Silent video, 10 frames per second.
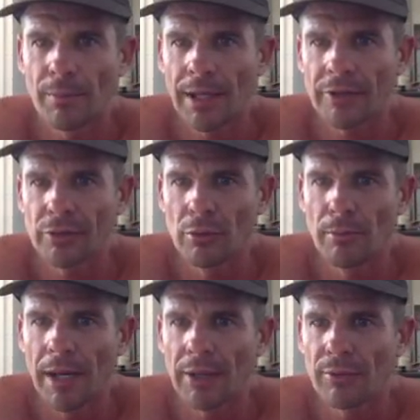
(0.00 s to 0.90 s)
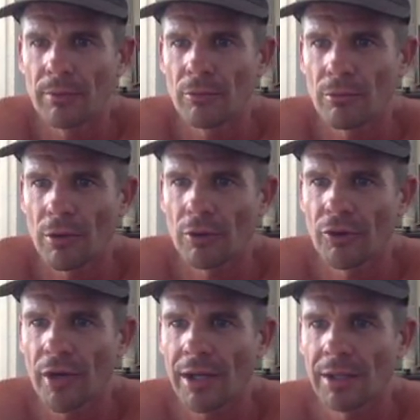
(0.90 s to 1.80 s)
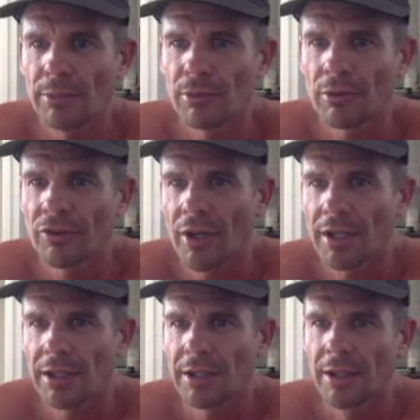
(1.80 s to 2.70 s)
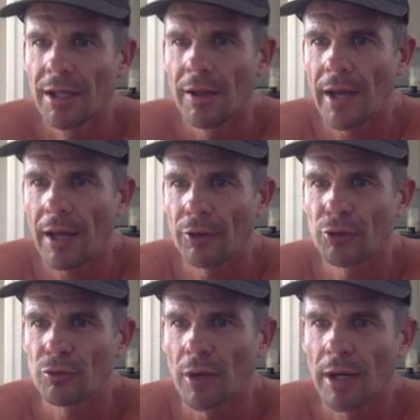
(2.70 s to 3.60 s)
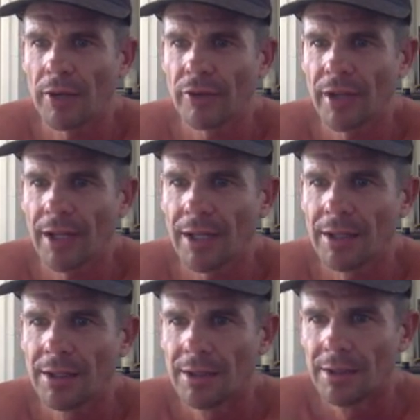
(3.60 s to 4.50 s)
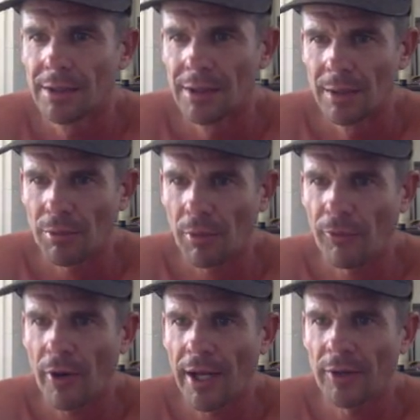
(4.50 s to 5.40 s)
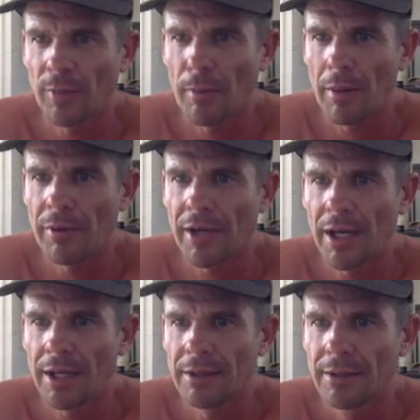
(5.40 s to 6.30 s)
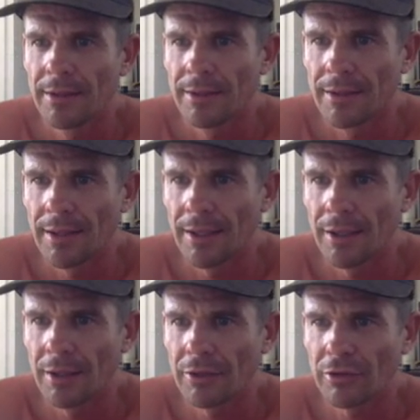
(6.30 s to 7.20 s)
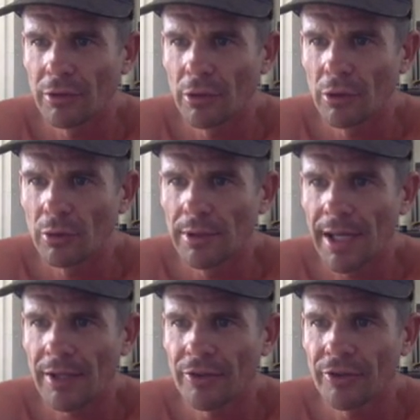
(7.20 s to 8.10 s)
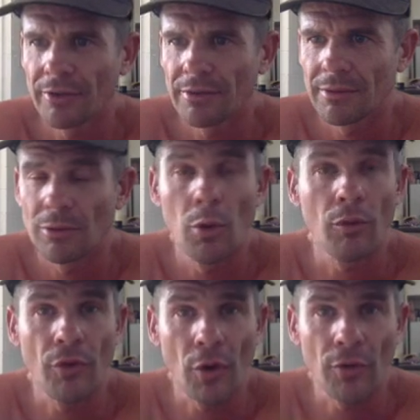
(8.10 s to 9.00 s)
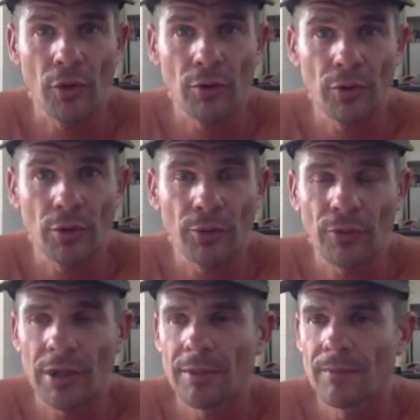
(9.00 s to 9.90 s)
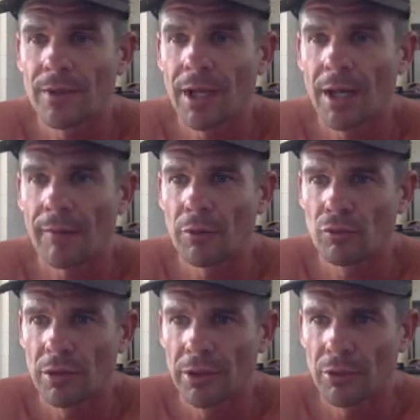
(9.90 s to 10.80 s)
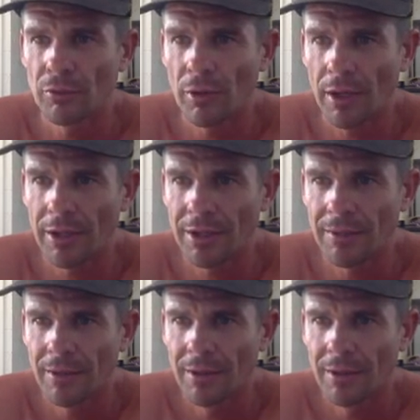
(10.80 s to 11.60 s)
makes good money from road cycling, pro cycling. The other two riders are probably financed by mum and dad and just local lads who are very, very, very fit and having a really good ride here.